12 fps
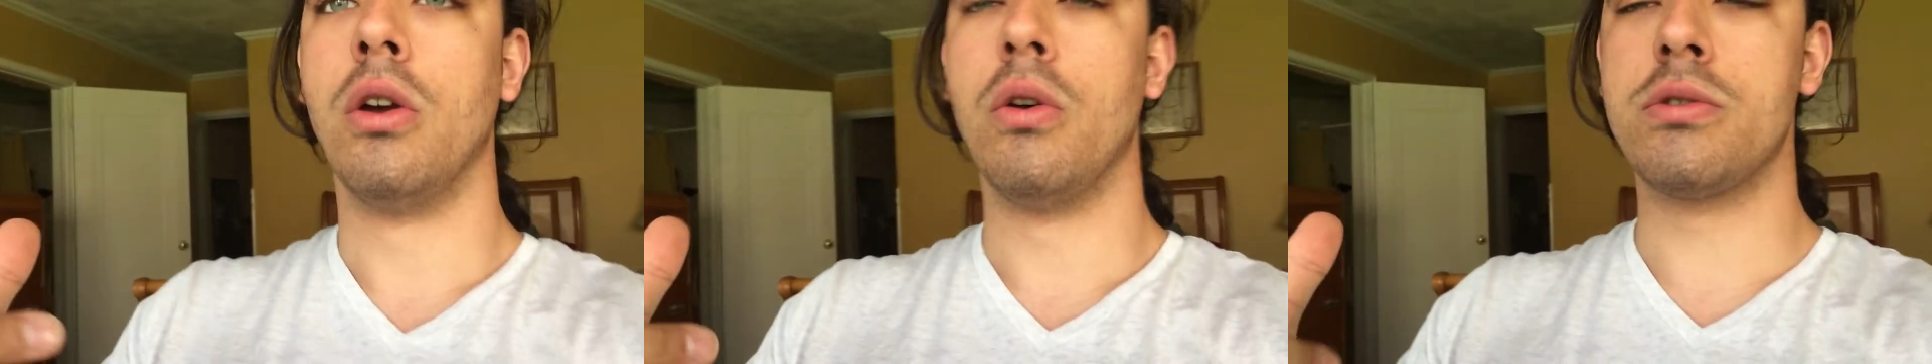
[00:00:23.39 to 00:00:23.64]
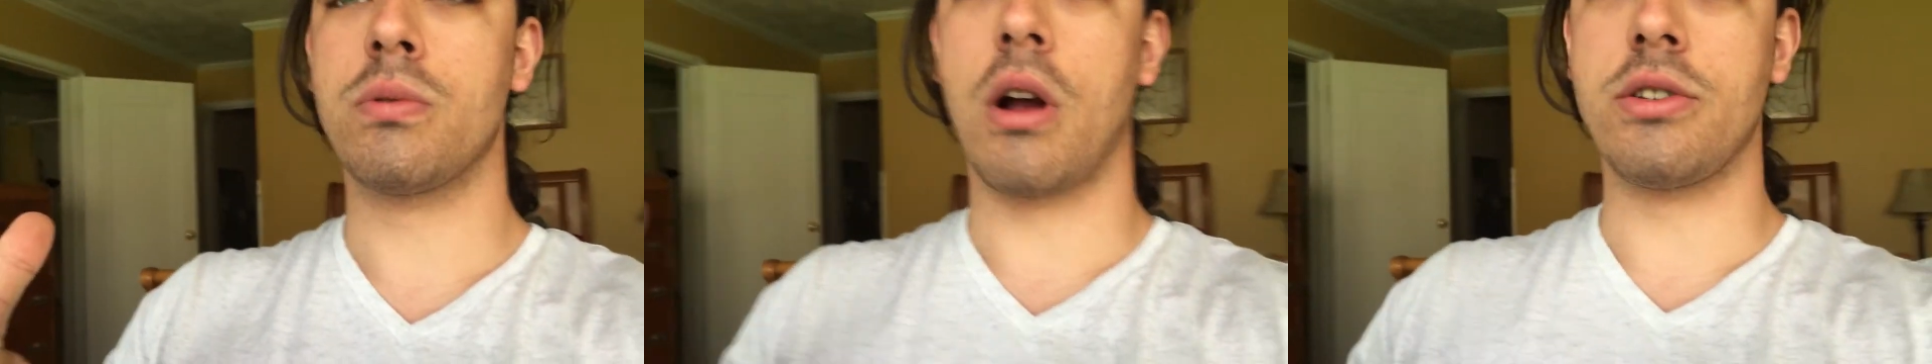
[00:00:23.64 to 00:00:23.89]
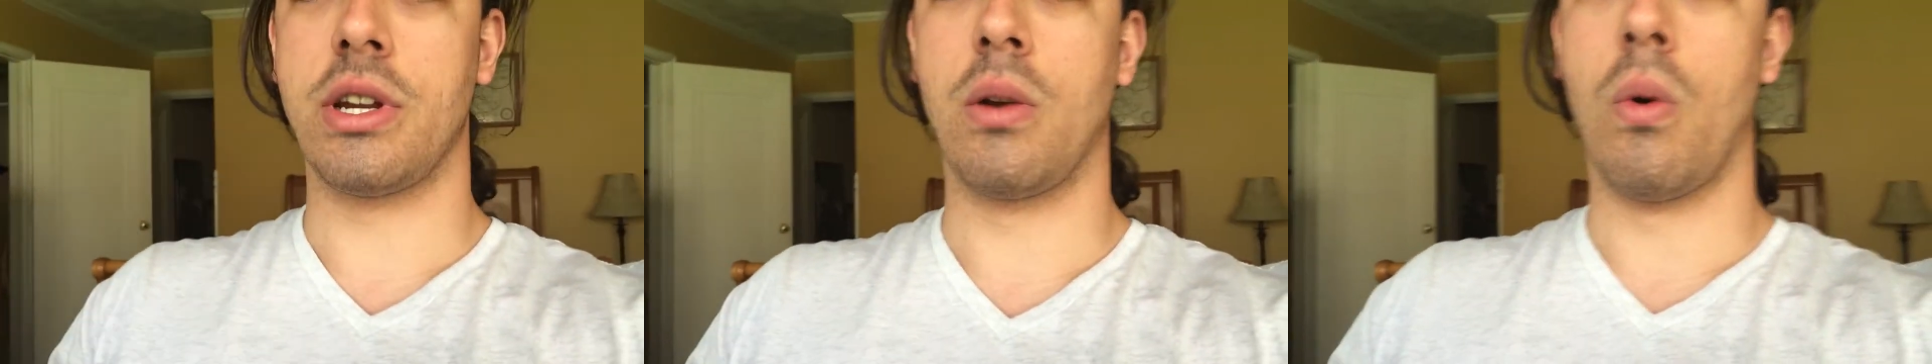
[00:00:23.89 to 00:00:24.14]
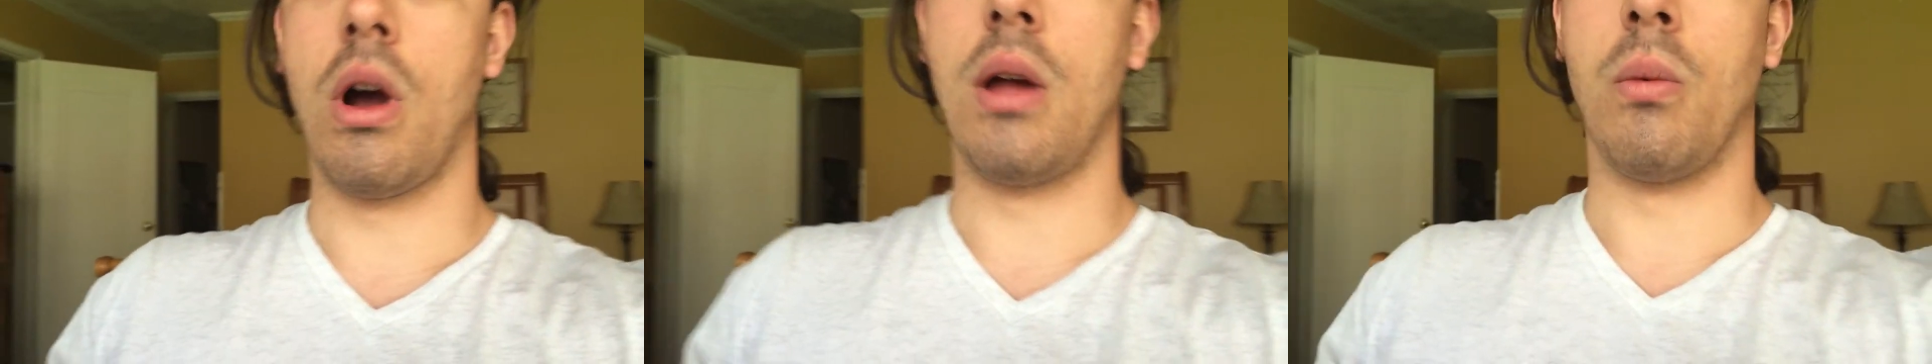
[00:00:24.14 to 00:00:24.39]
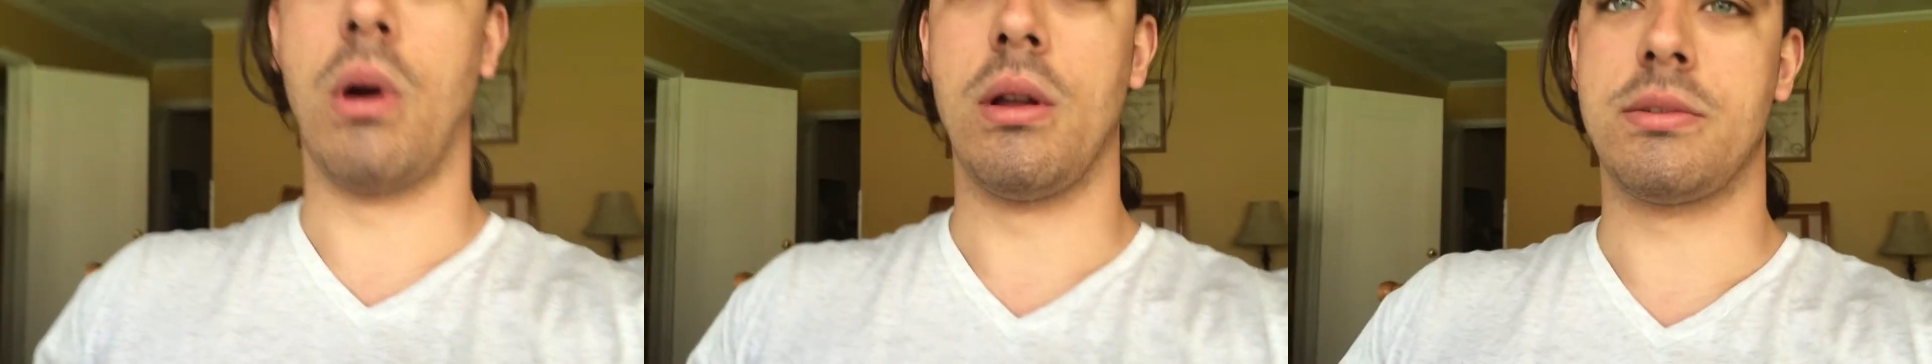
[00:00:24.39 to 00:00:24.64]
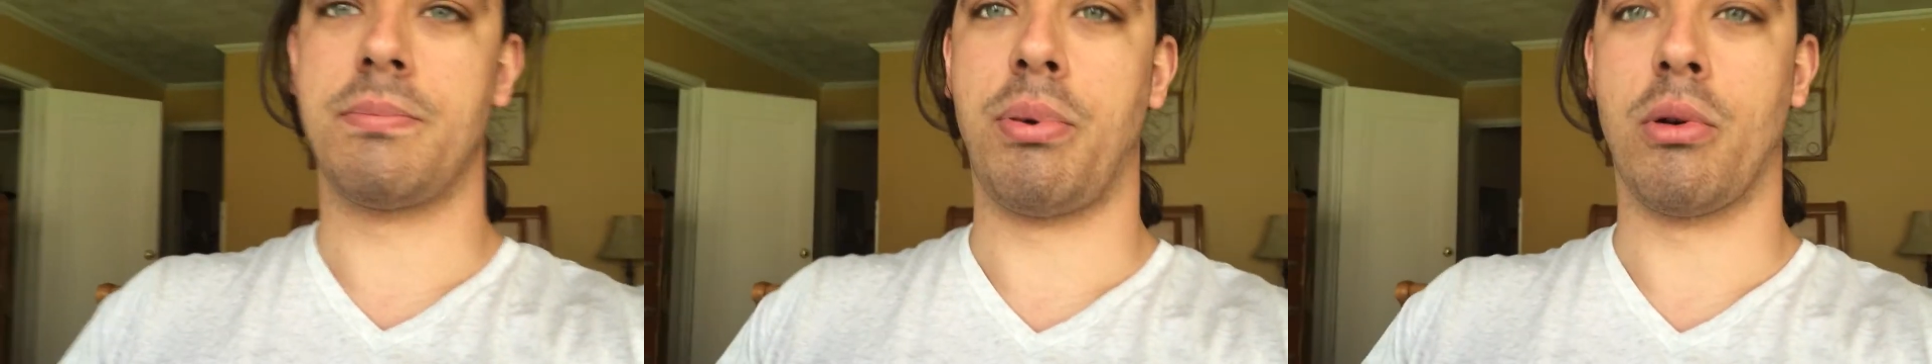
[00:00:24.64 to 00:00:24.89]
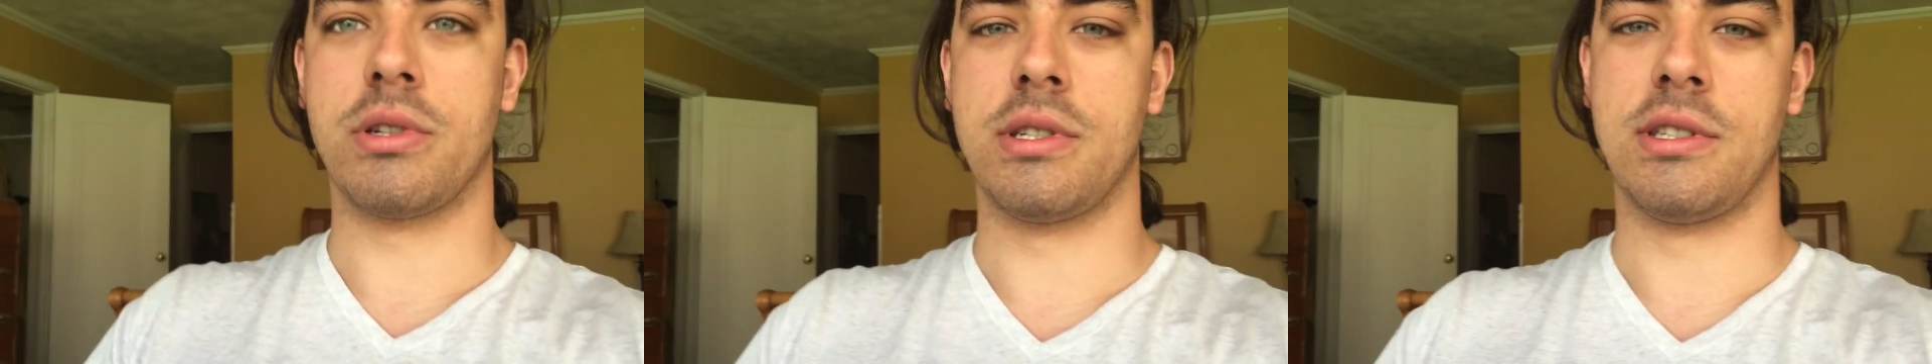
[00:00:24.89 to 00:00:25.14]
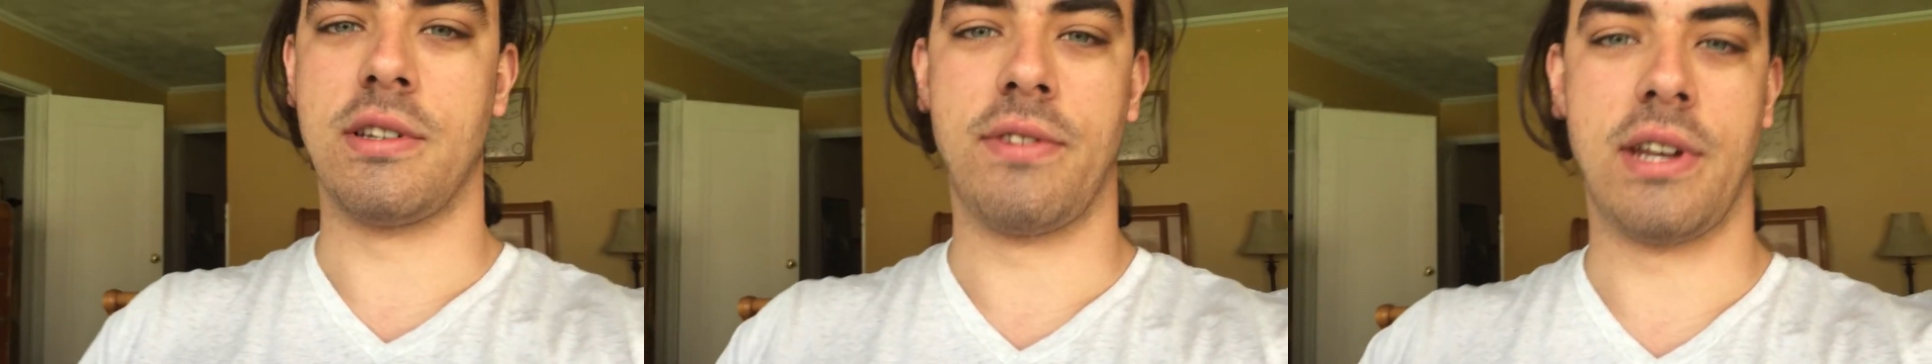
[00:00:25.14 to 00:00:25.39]
who's watching what, what
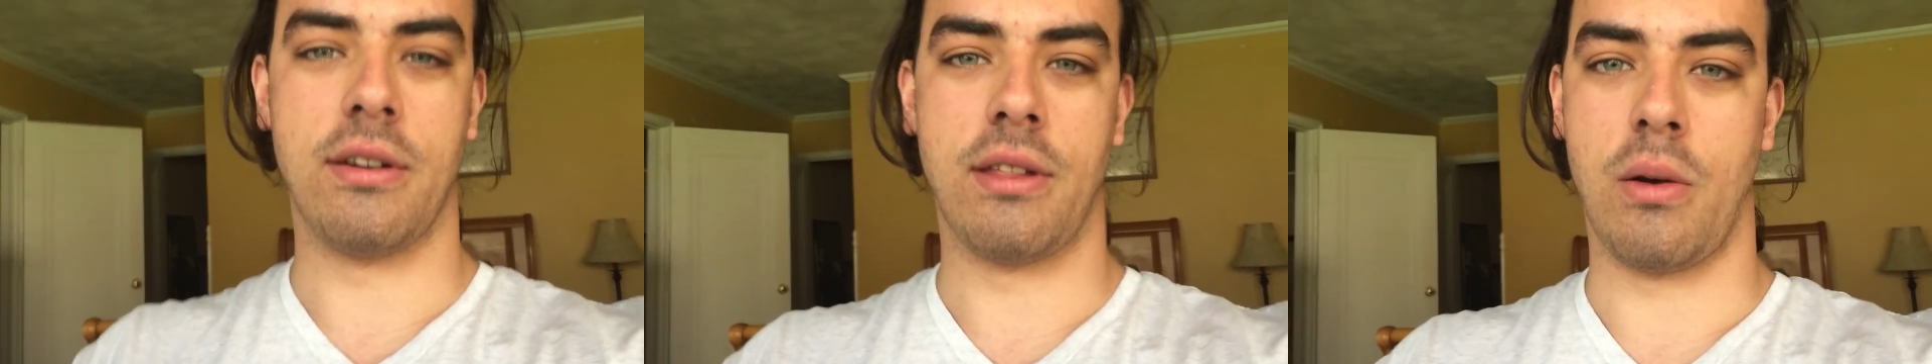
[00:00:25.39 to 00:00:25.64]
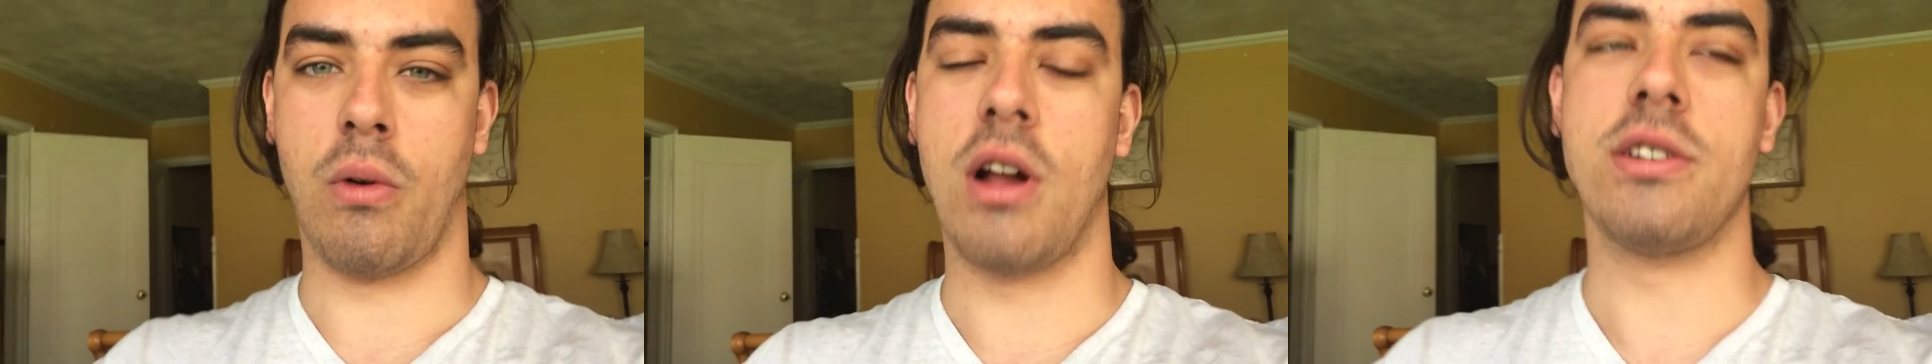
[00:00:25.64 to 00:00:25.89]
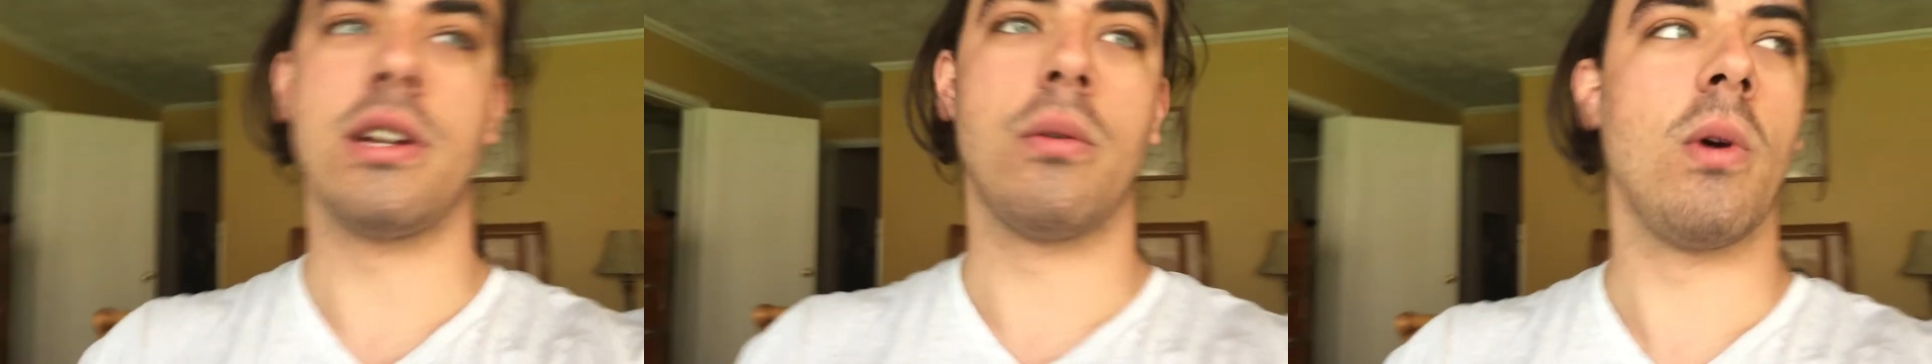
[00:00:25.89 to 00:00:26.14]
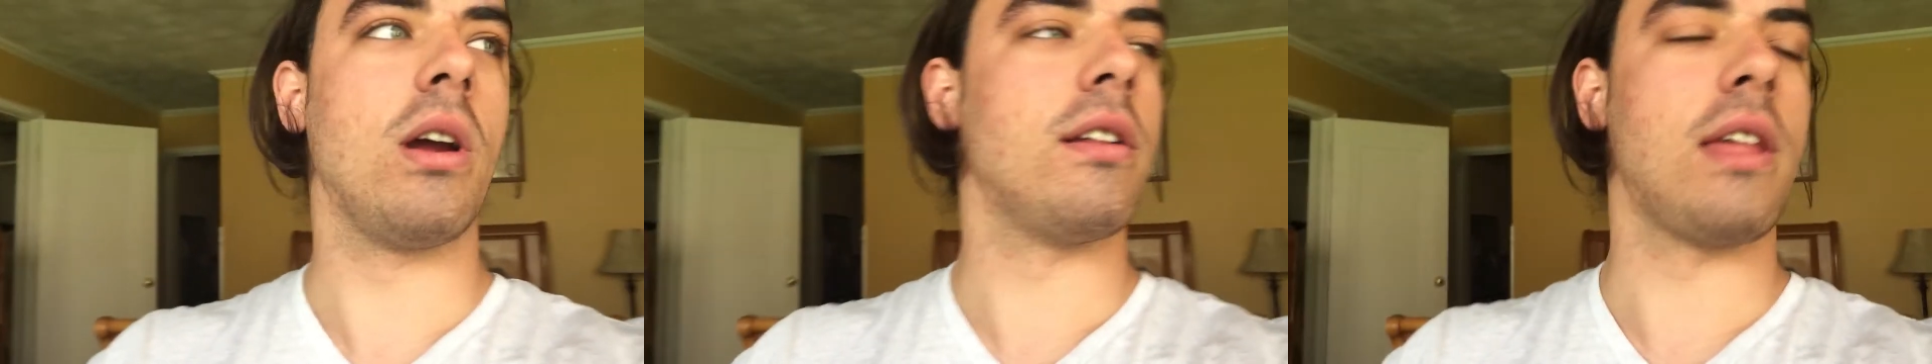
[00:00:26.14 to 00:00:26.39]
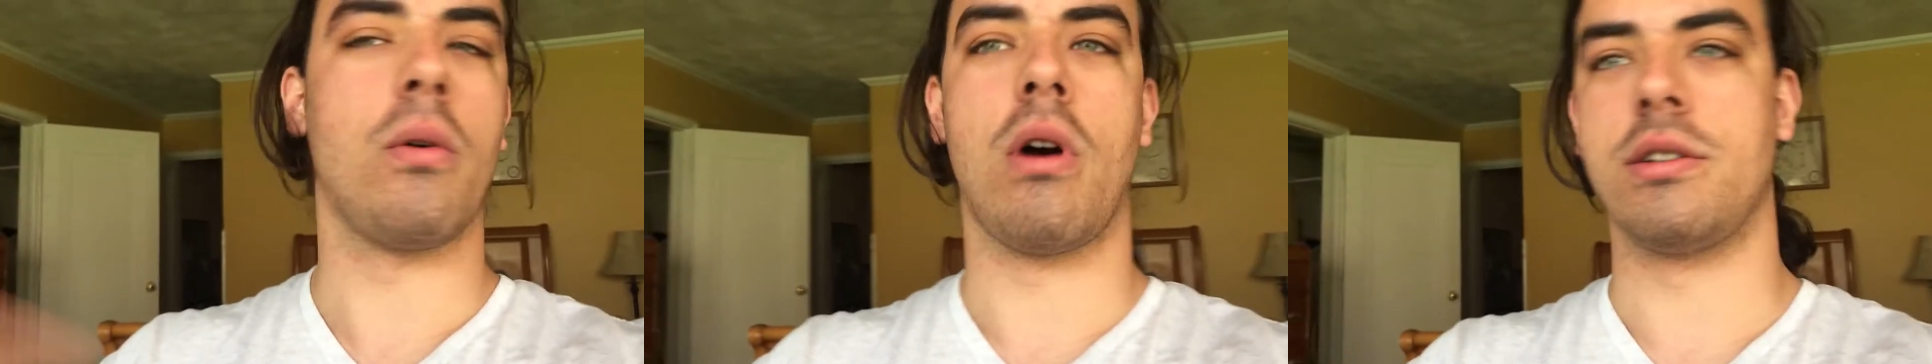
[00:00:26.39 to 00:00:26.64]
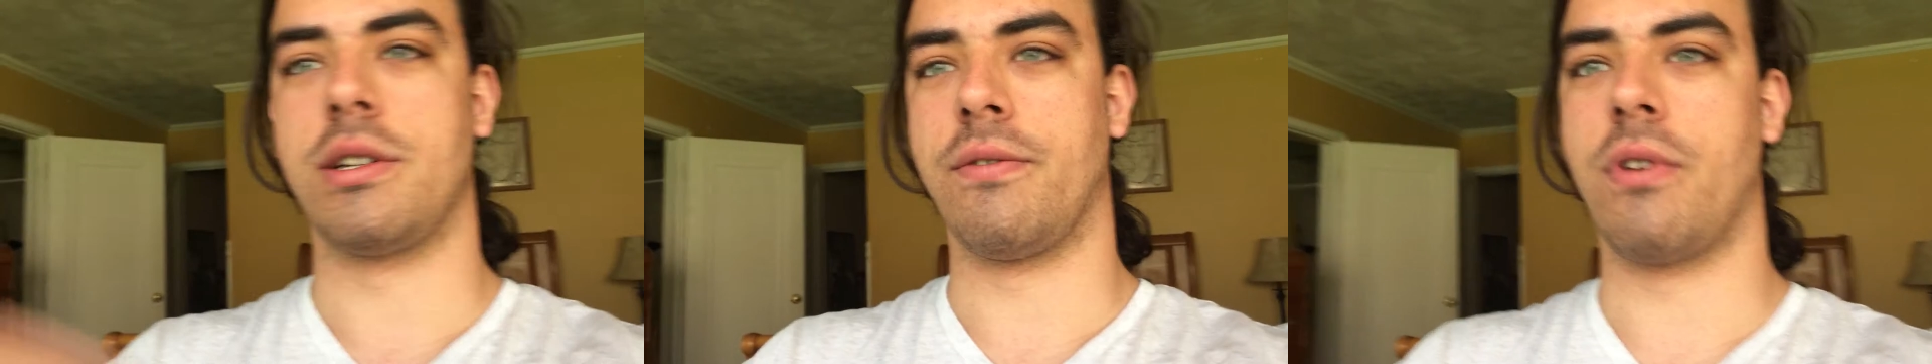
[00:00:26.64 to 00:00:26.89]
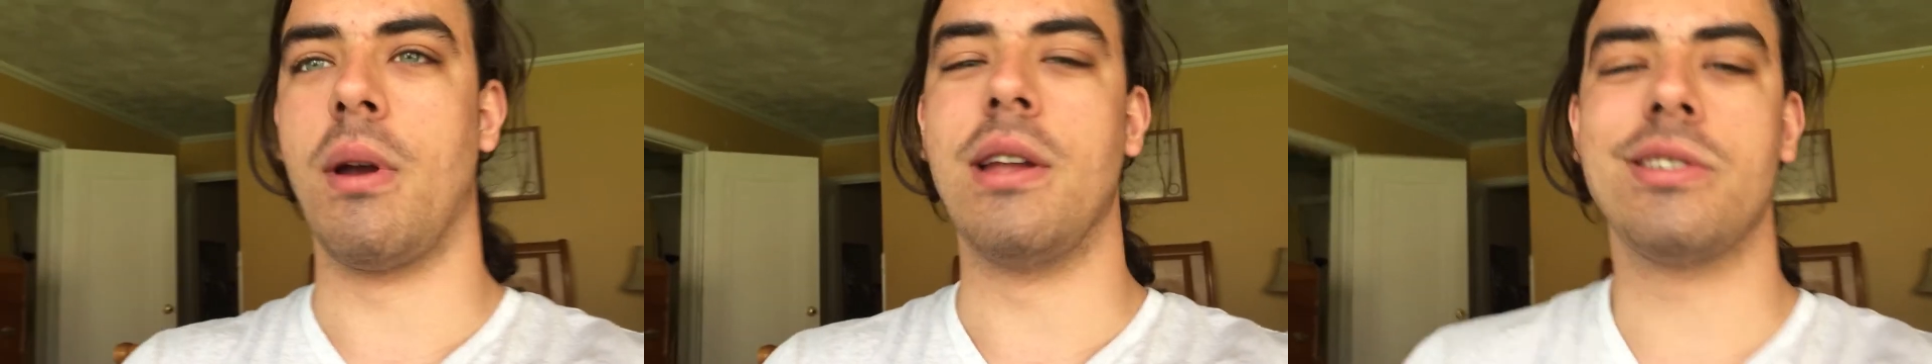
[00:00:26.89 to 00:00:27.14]
portions of video they're watching, where are they watching from.